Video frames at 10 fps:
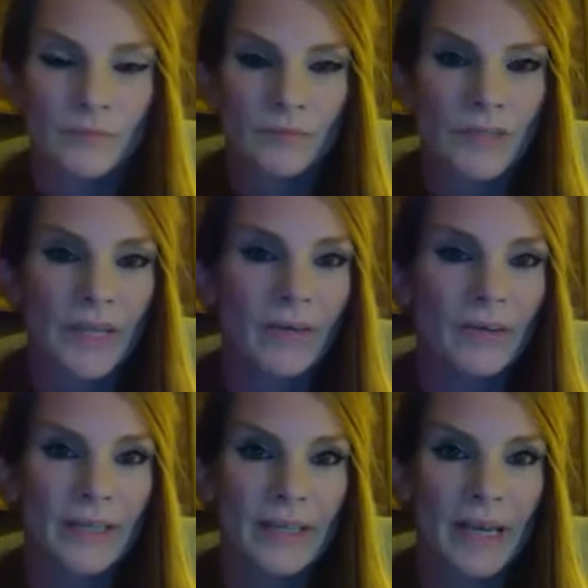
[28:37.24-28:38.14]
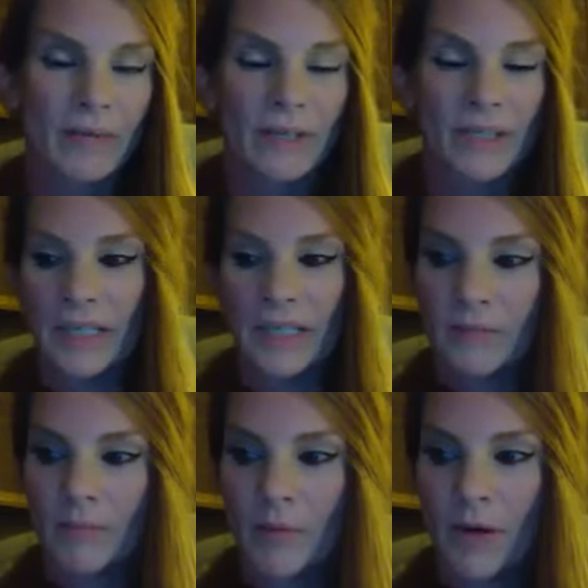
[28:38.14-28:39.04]
Not only that with the
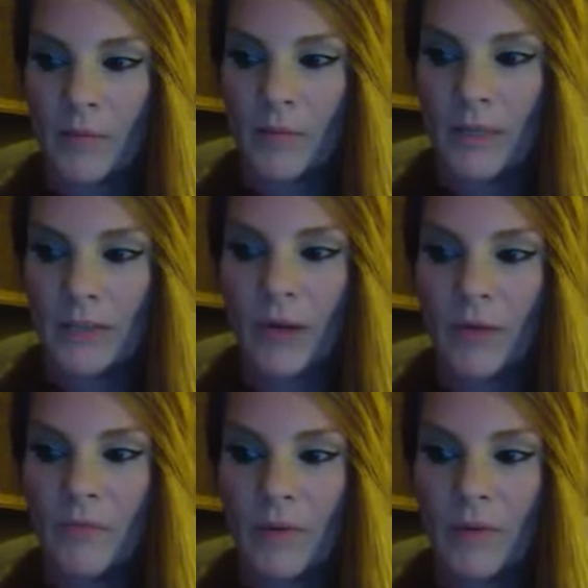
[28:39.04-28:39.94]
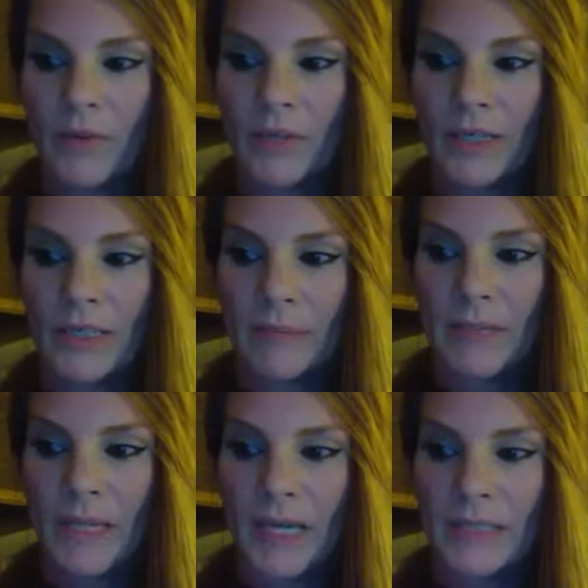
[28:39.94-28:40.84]
Nation Permit 12, but we're looking at the
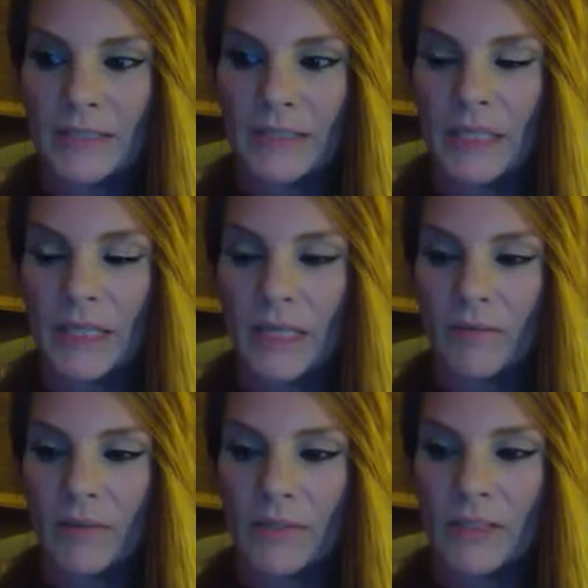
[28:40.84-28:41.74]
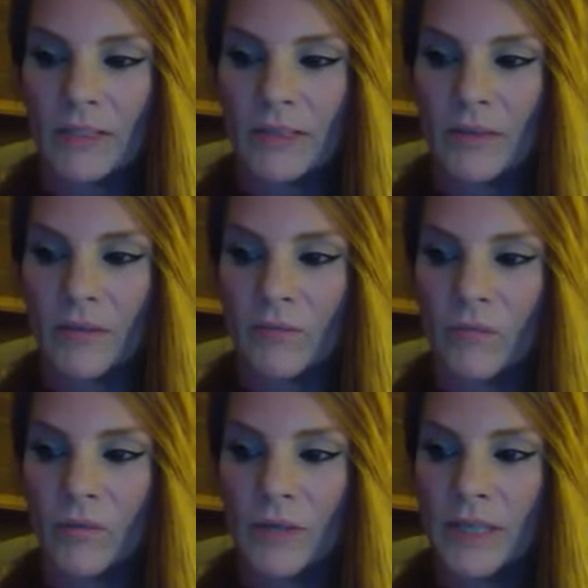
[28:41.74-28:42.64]
PSC, which is the
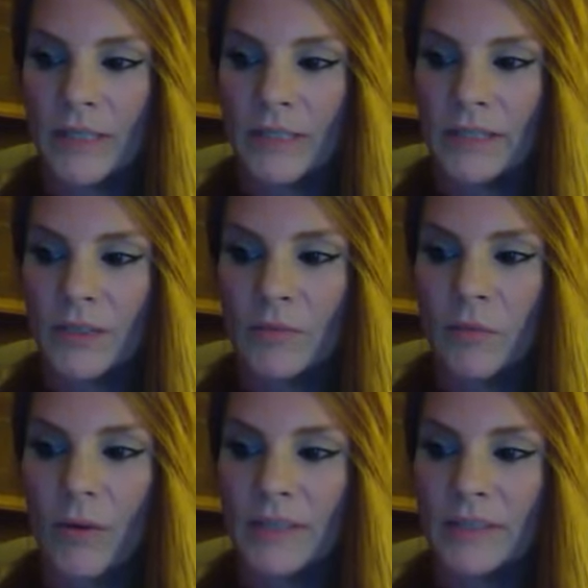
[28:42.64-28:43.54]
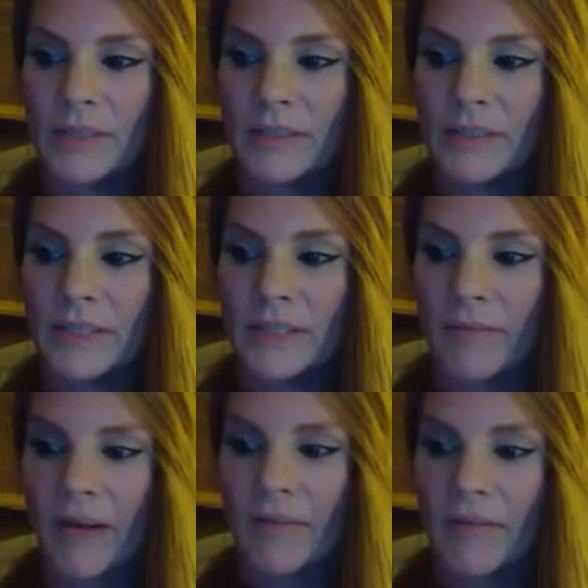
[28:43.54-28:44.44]

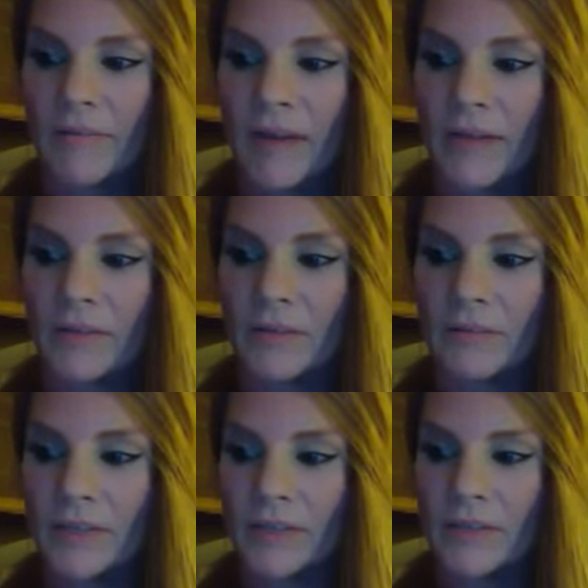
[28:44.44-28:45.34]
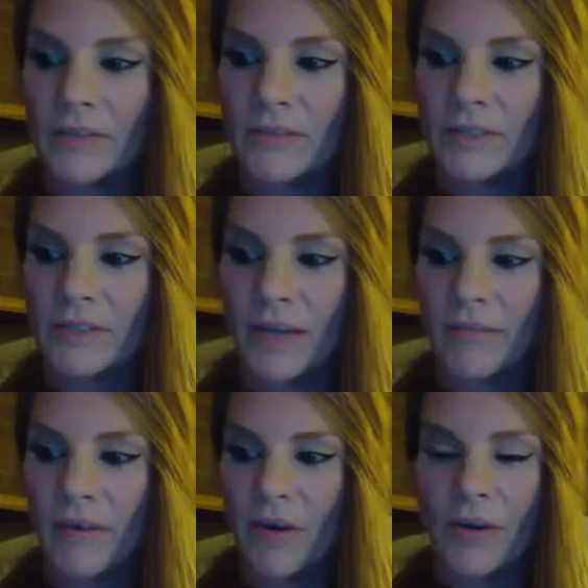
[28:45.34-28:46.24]
192.615 of the Federal Register, the
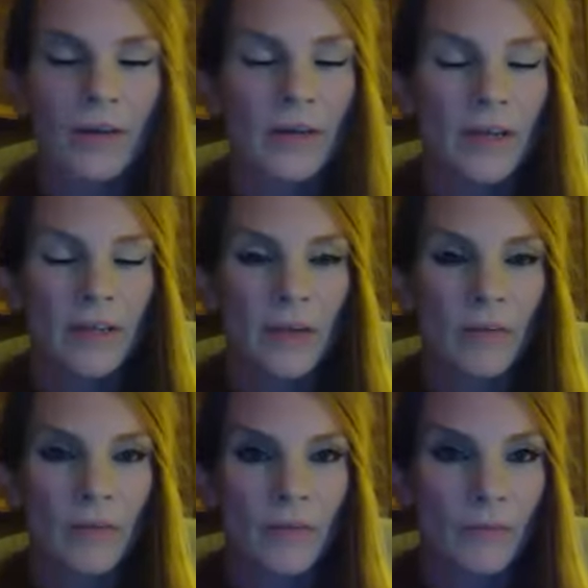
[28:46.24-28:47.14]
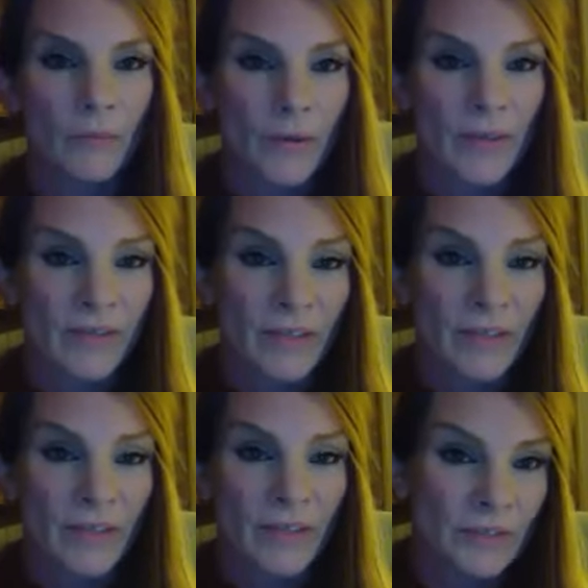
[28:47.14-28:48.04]
CFR, that if
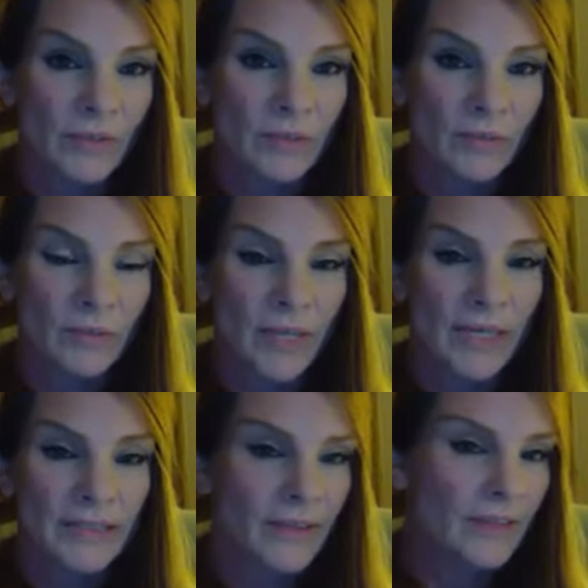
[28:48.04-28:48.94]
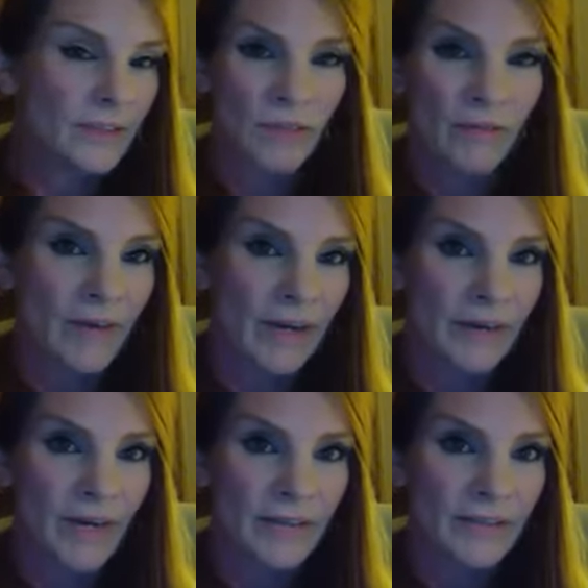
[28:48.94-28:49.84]
there's a shelter in place and there's no fire
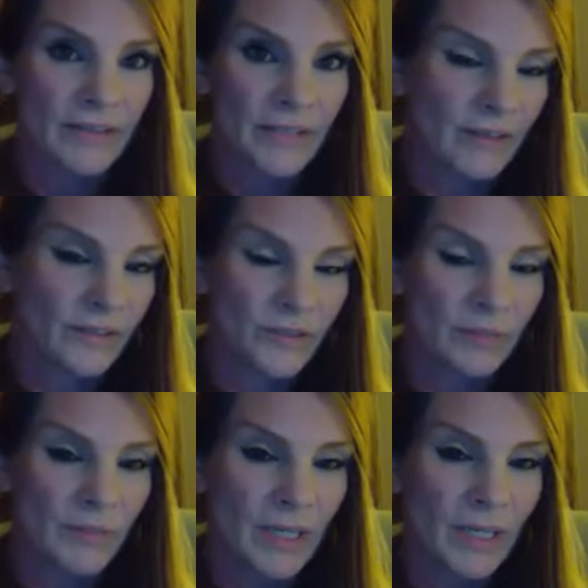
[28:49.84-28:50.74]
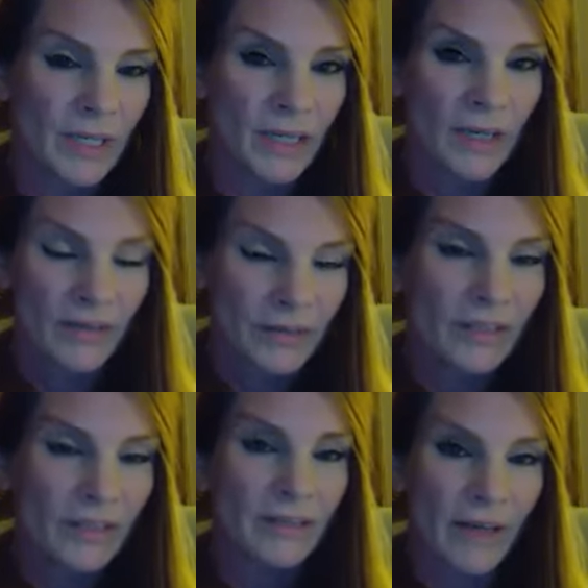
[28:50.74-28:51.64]
hydrants, and there should be, there's a
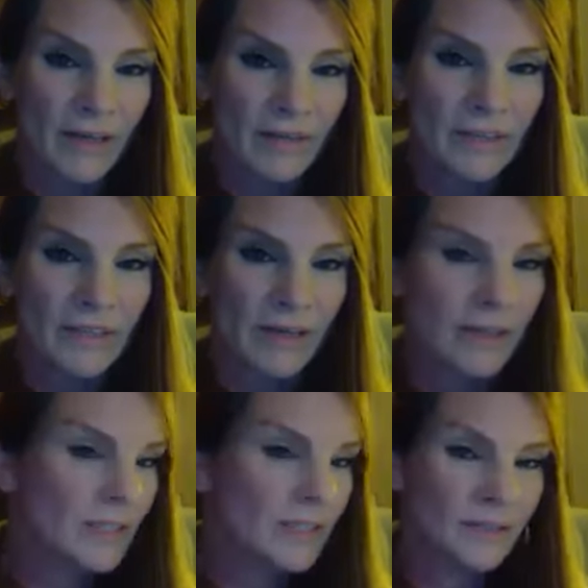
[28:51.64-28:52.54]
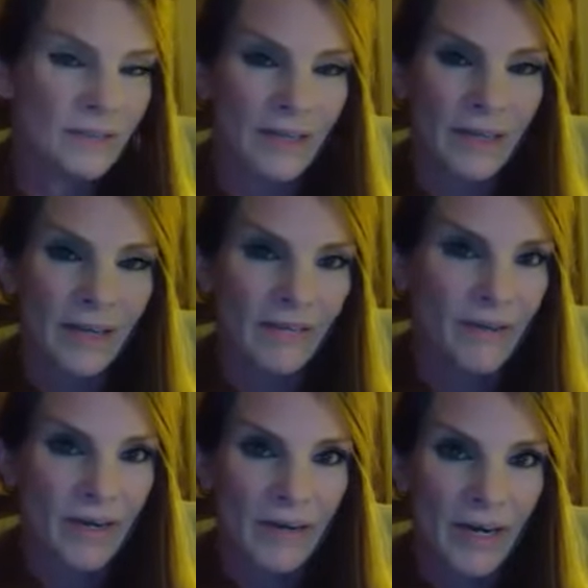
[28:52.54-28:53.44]
lot of this area that does not have
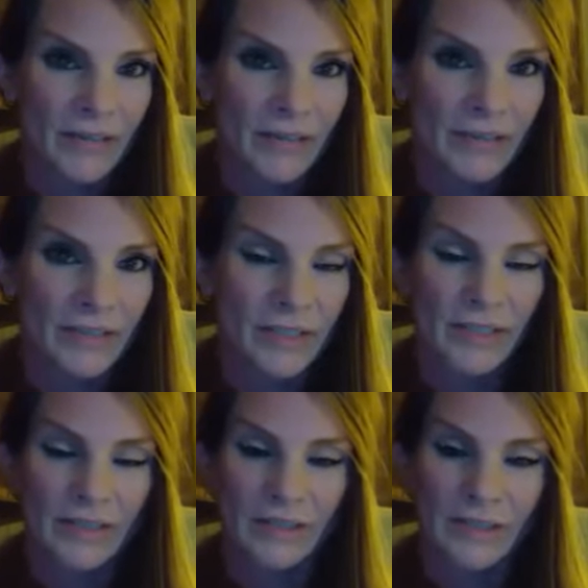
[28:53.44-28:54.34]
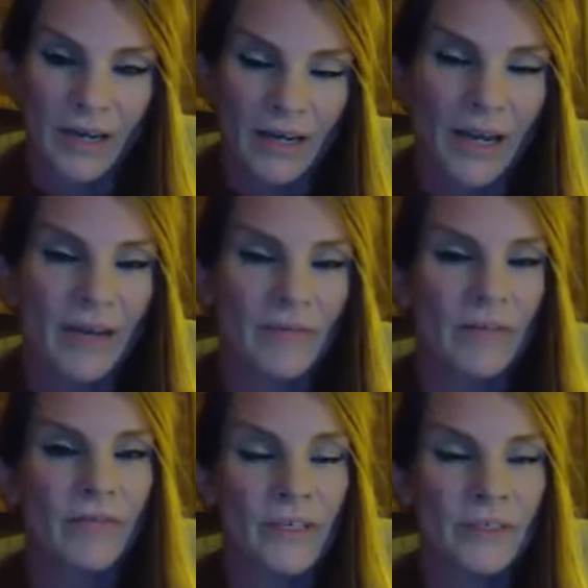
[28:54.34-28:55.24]
fire hydrants and does not have the
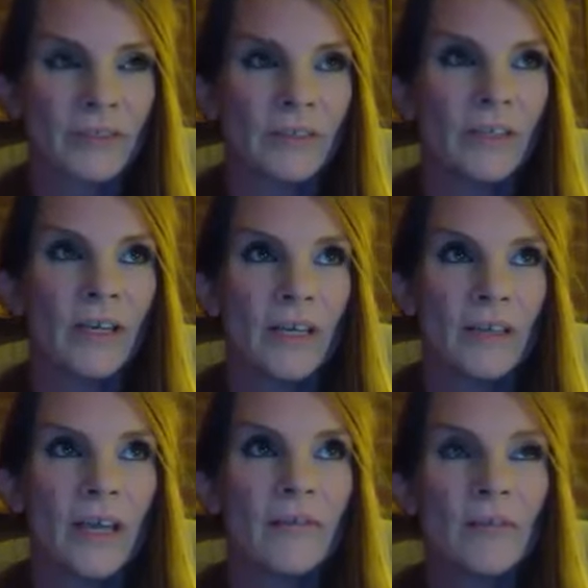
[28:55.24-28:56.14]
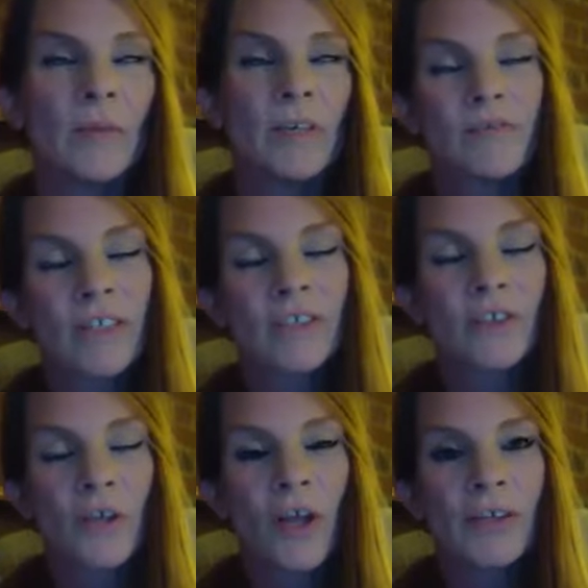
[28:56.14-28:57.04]
friction. They have too much
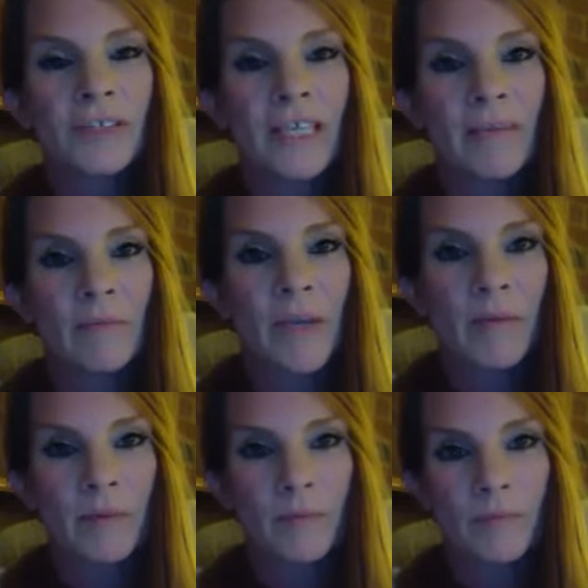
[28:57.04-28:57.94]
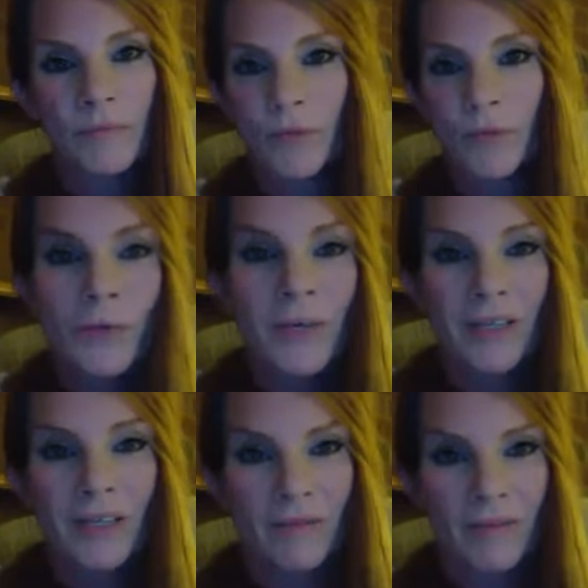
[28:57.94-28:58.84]
friction loss to even be able to do
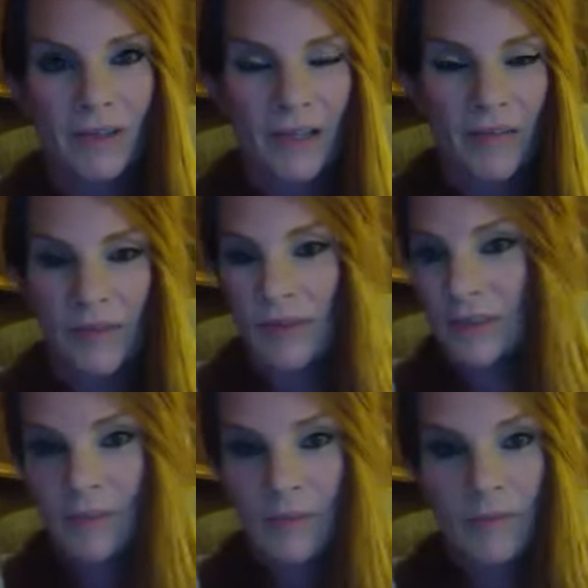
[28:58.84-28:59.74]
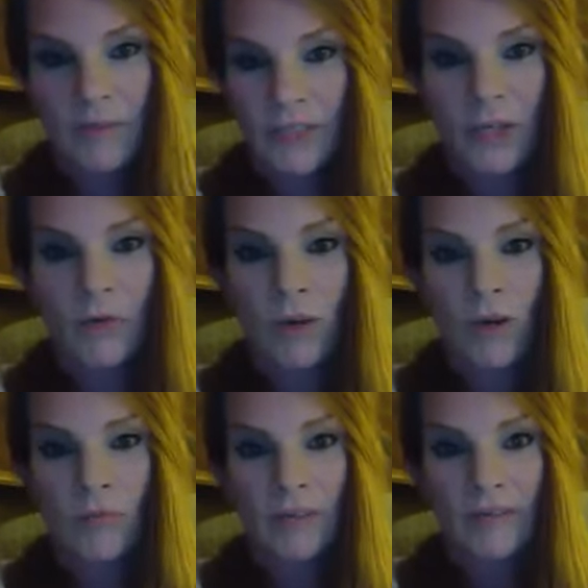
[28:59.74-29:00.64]
anything with if something was to go wrong with the